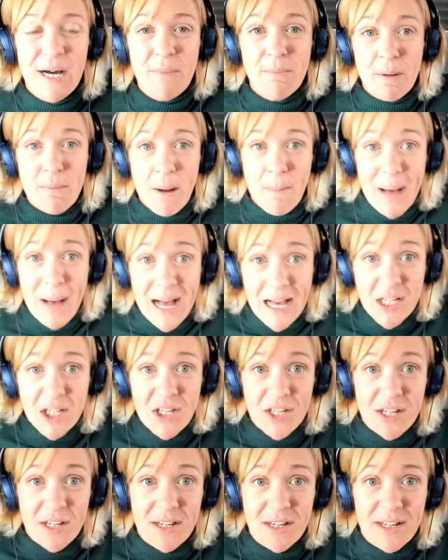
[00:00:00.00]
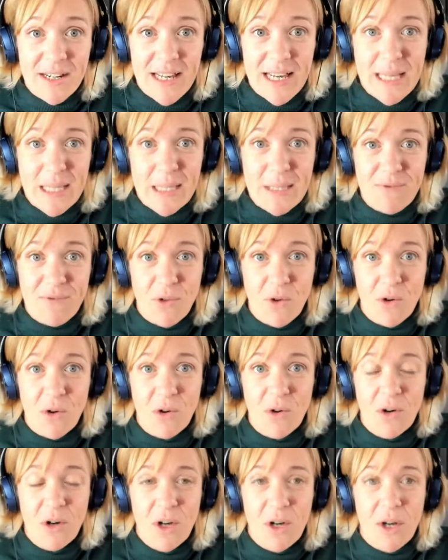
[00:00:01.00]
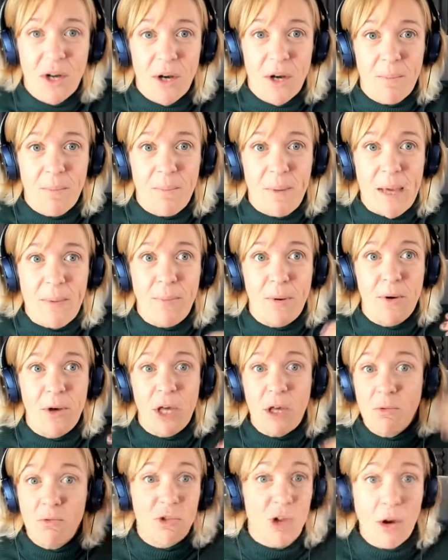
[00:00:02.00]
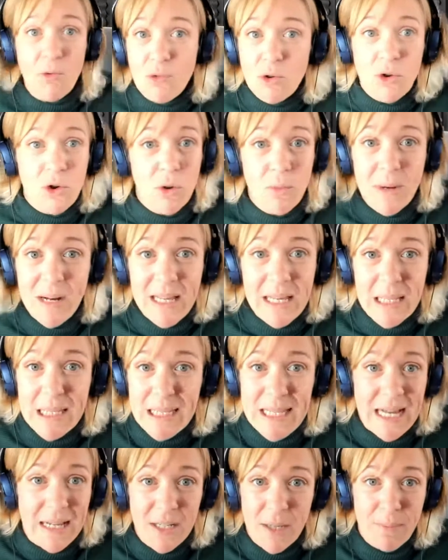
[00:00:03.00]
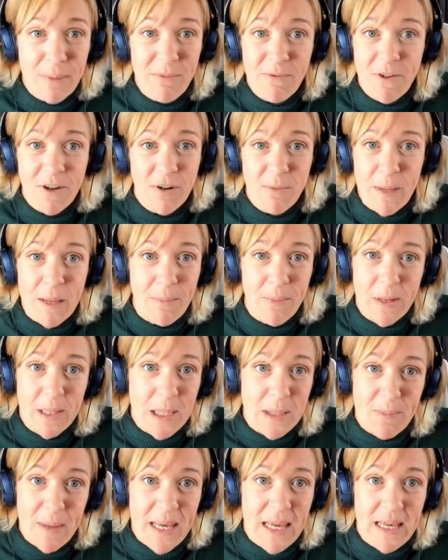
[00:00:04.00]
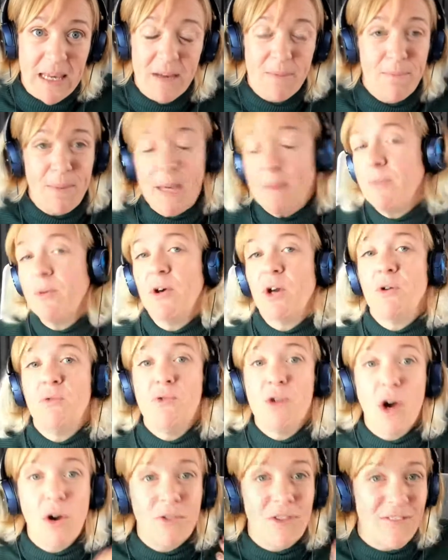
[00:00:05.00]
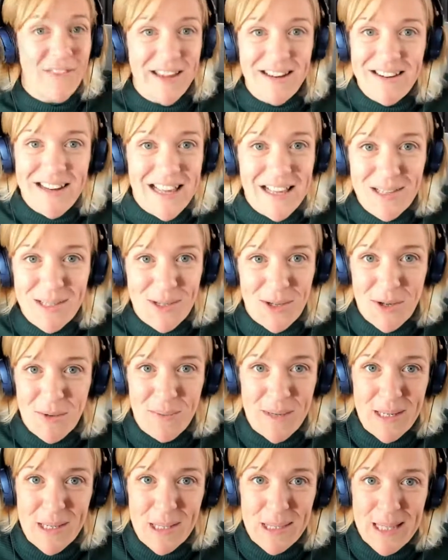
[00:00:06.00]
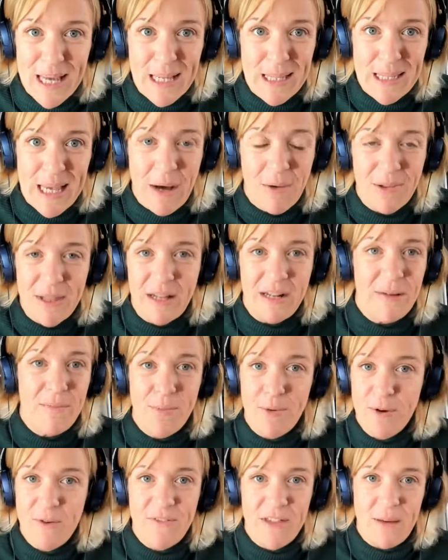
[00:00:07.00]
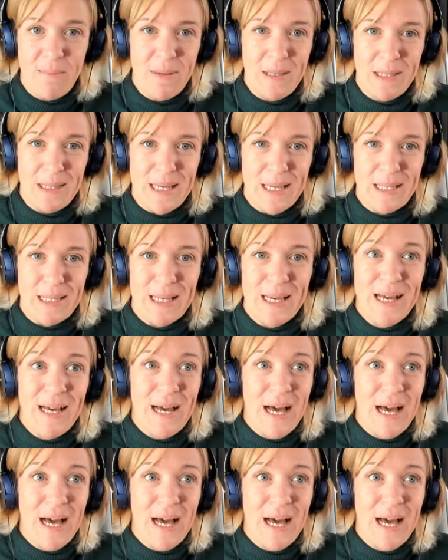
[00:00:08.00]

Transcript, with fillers: but my passion is for people who don't normally stand up in front of people and speak and people who know that they need to because that's how they'll improve their business.